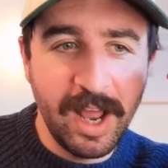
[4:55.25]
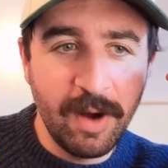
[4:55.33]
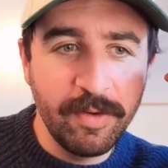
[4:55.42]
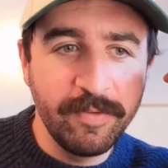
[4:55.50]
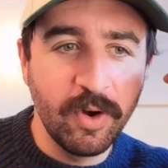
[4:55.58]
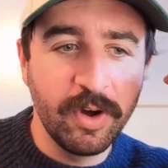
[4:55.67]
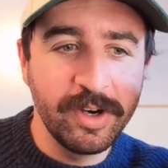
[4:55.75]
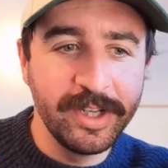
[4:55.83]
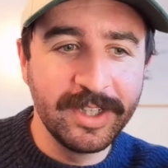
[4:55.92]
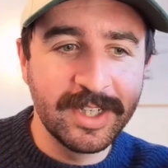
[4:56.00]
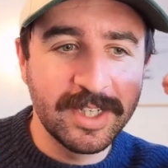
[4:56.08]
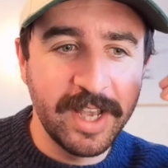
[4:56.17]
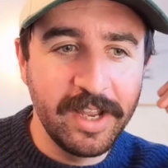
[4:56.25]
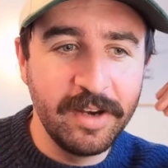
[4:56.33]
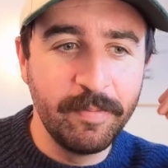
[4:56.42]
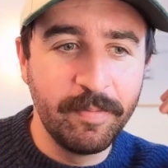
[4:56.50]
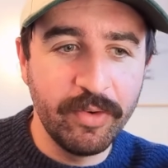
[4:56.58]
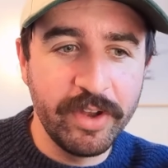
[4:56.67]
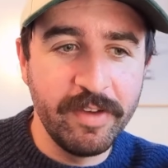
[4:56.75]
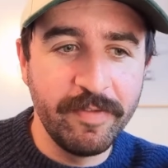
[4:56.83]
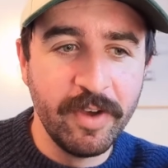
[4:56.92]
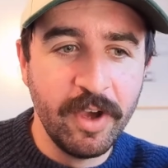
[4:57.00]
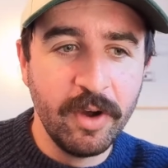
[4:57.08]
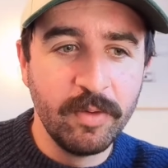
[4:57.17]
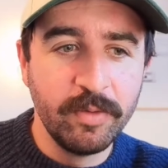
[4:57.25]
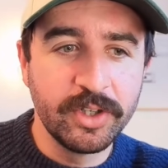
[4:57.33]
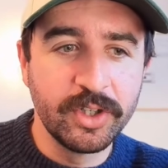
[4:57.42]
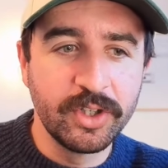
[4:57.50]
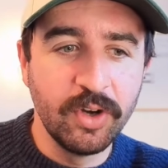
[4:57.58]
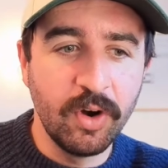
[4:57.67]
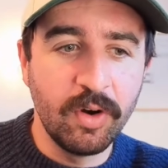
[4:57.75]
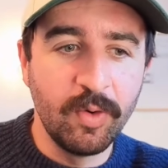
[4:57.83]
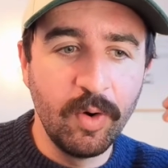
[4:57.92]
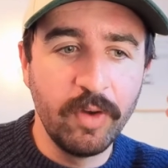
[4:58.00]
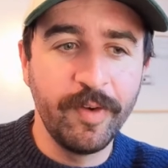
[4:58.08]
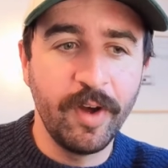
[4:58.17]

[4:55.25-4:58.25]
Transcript: now we've got an insane brief which has got all of